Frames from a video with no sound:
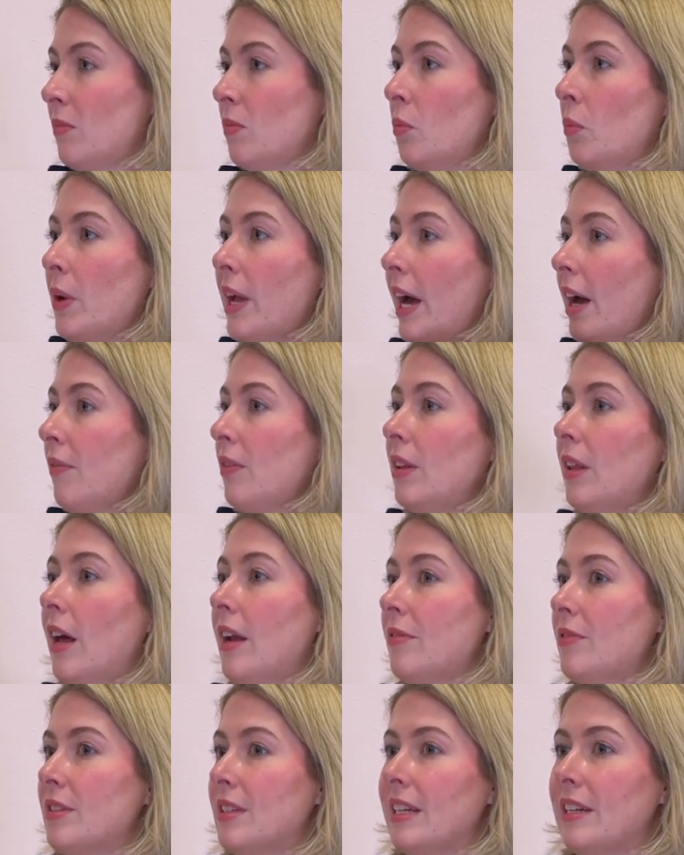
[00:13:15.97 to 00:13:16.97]
We have a lot
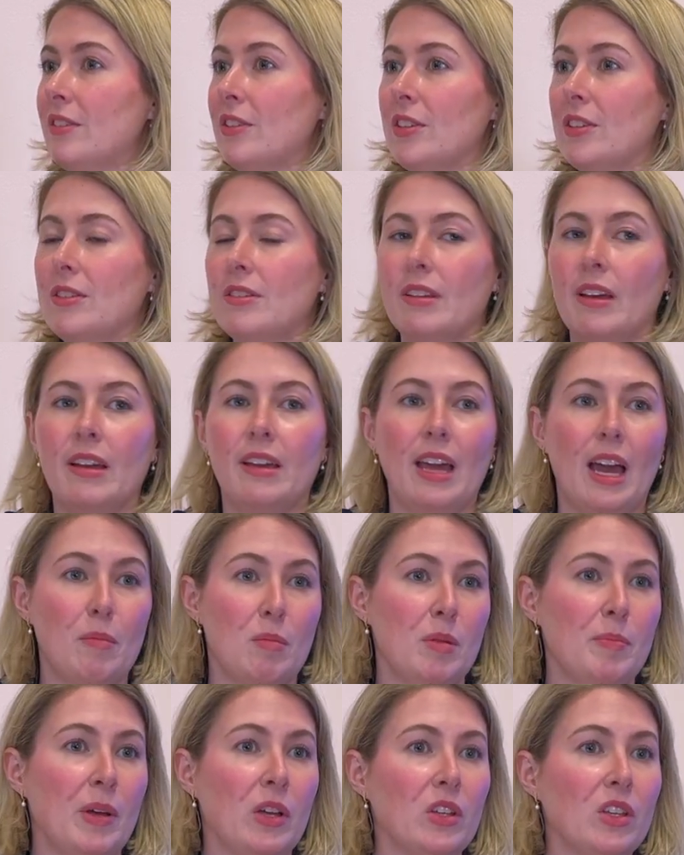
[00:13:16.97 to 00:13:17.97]
of standards like
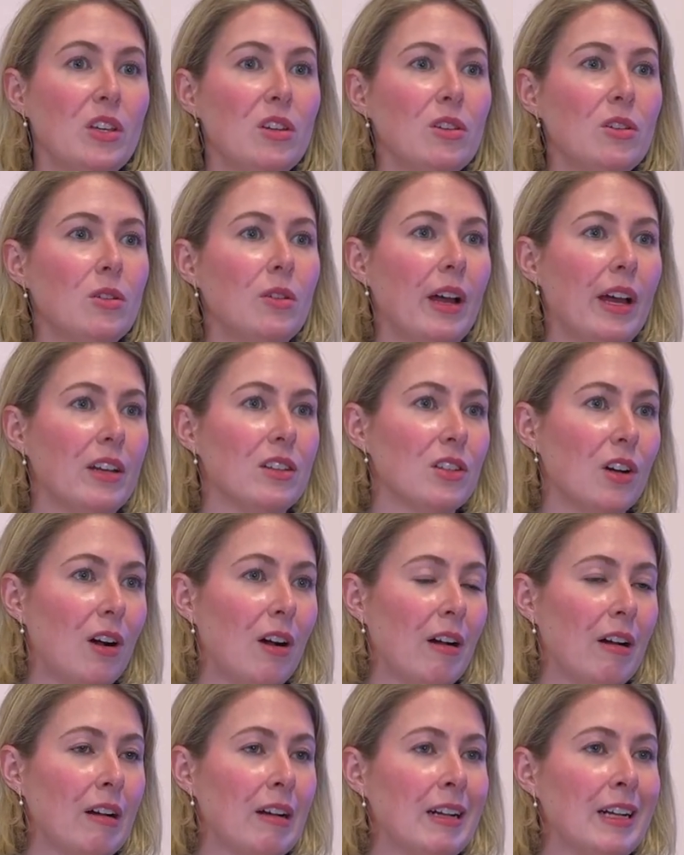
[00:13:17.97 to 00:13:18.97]
MMLU and
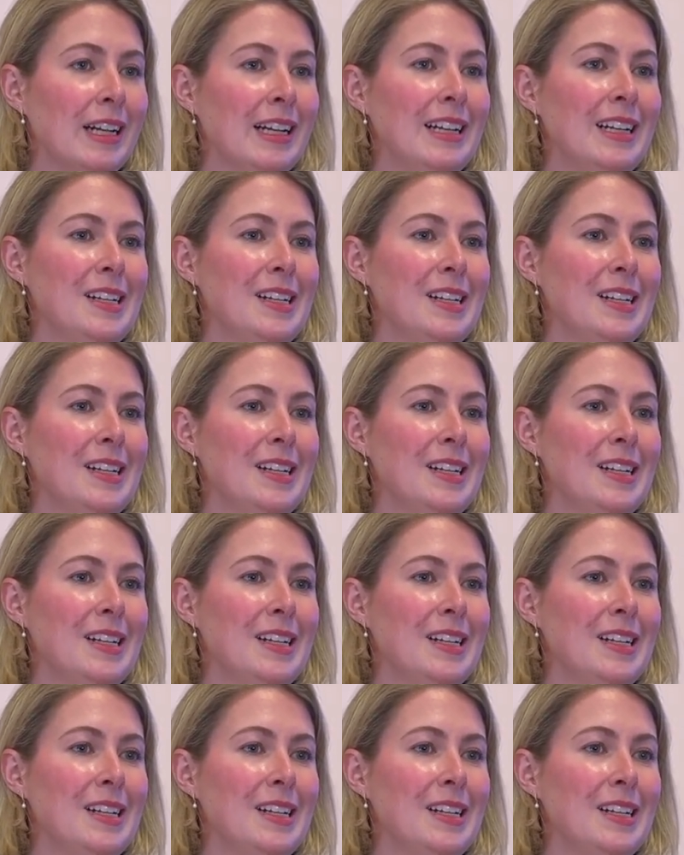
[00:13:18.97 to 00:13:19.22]
ARC.